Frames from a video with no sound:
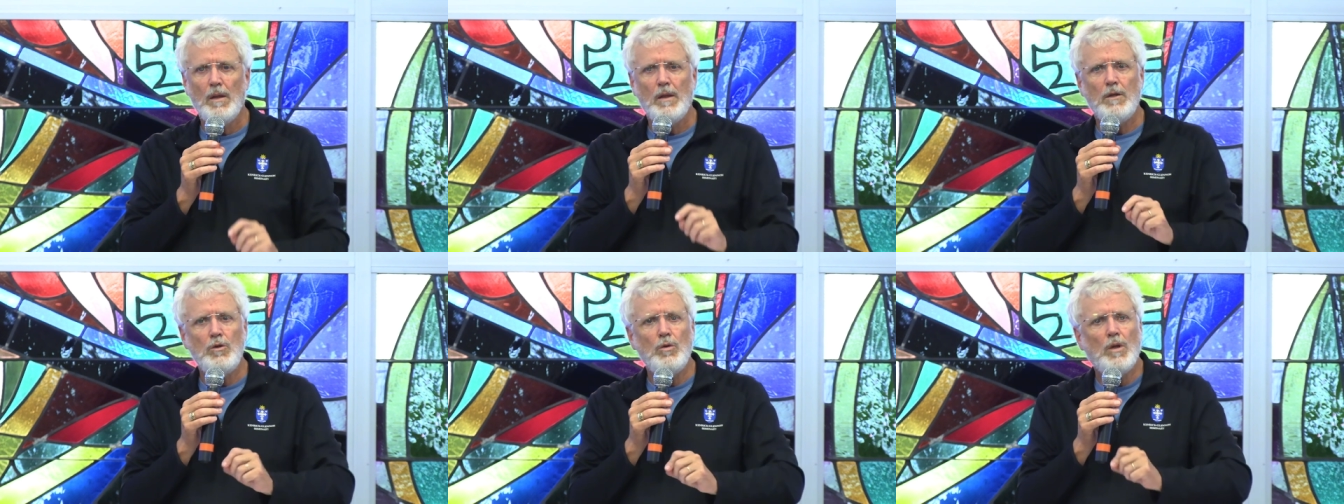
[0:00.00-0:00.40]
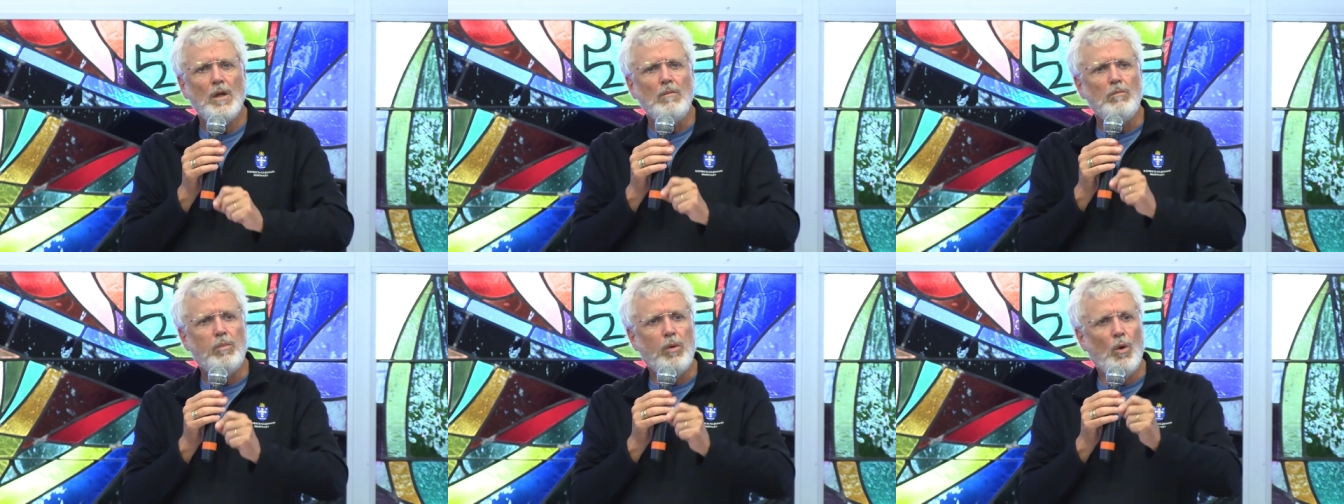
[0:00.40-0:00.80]
that you
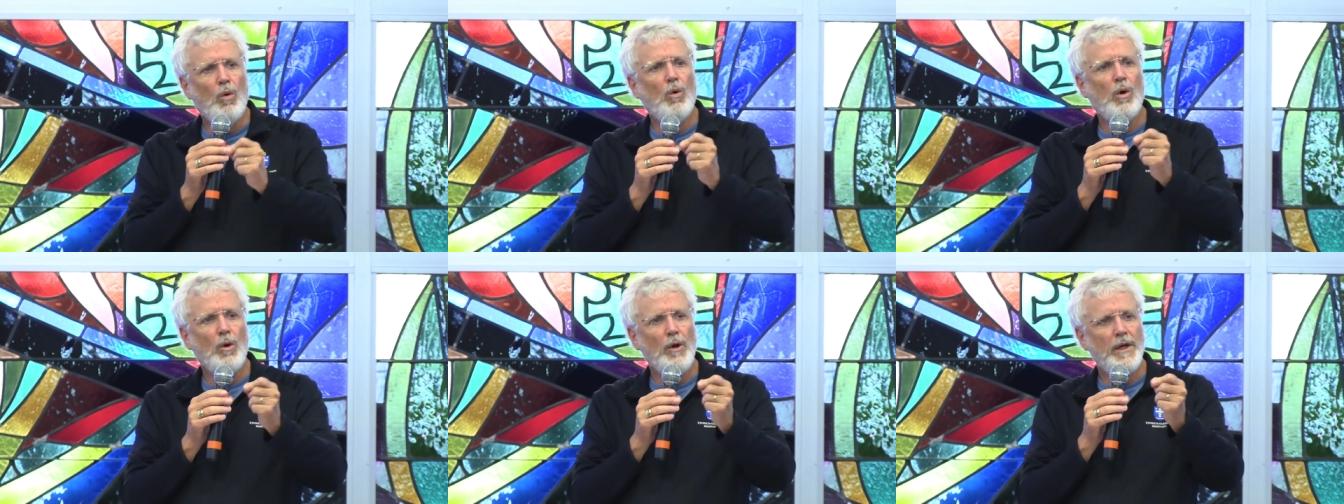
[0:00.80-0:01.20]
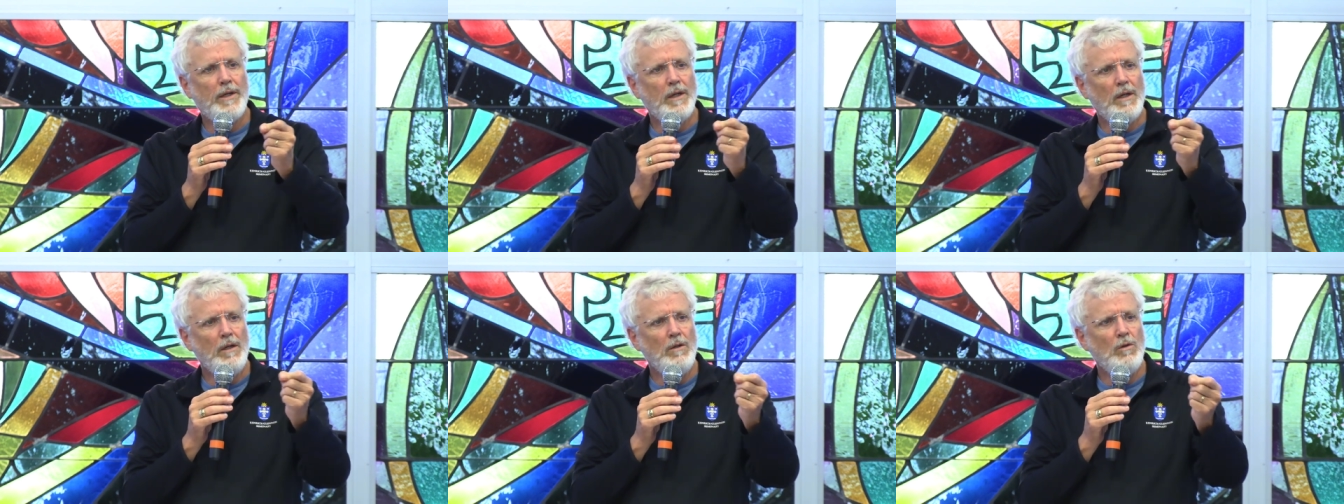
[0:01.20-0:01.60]
can pour
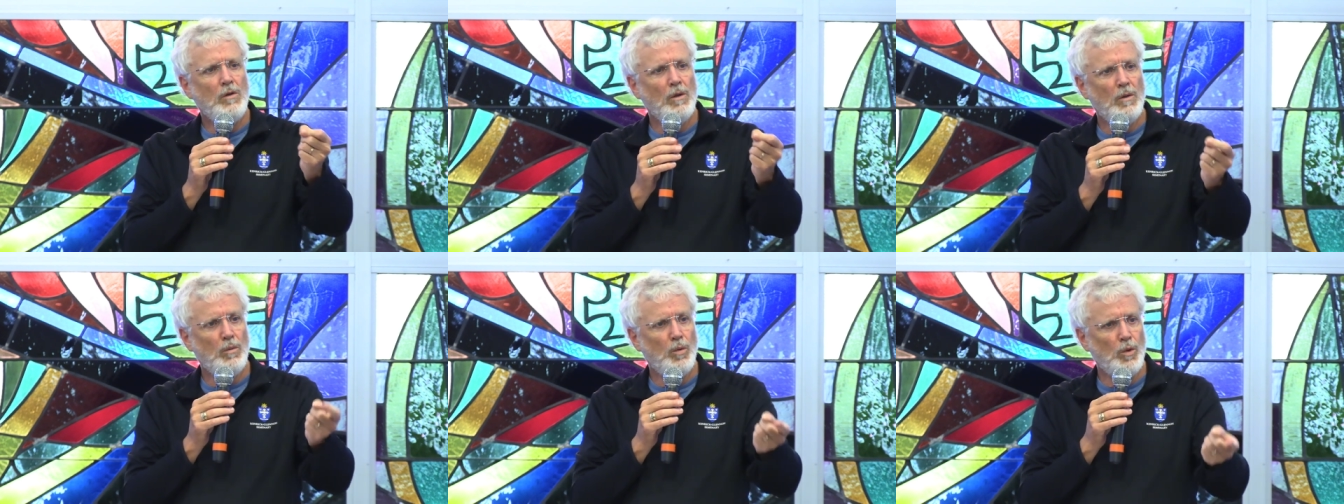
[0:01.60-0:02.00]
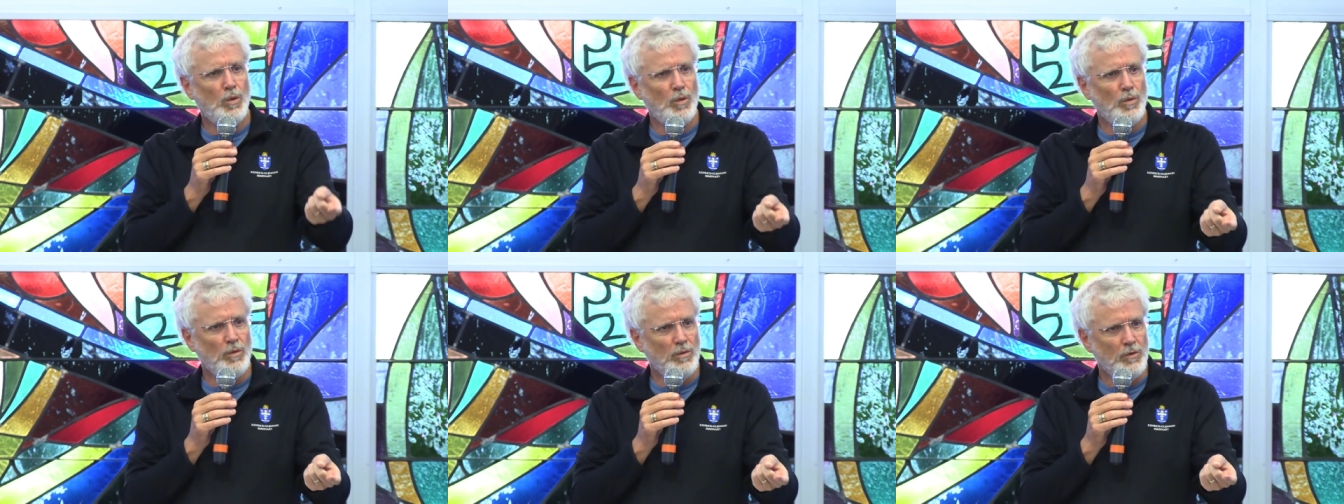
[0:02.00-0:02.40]
it into the
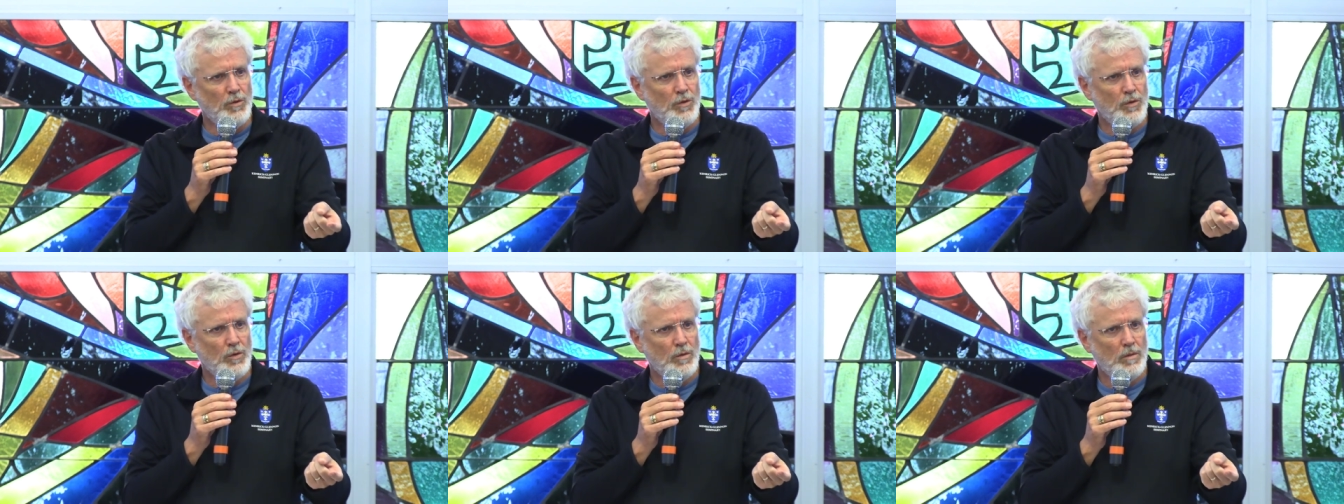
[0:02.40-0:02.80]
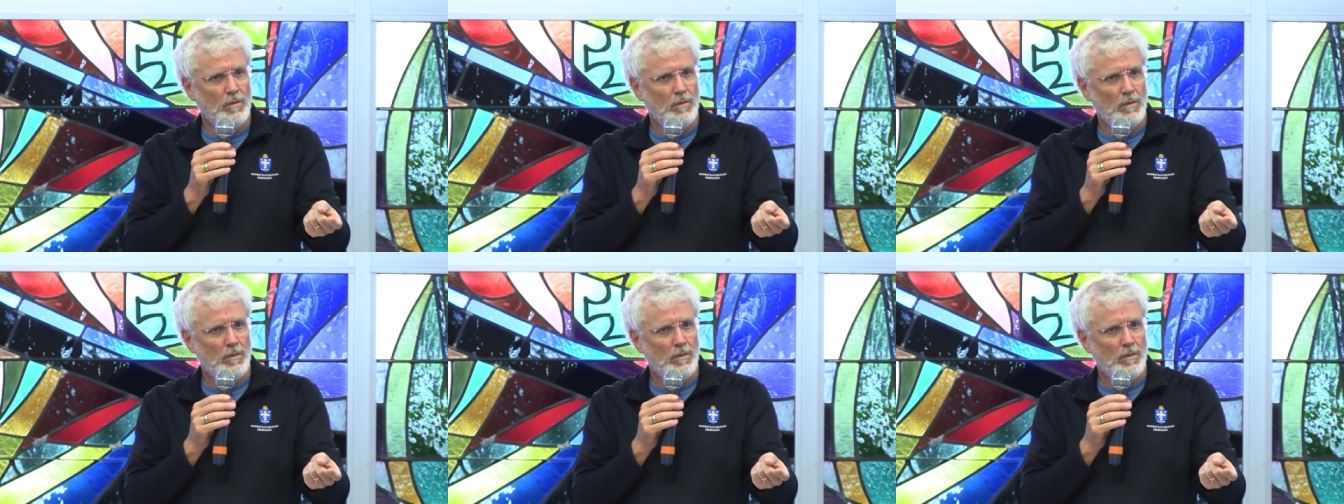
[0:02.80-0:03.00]
wounds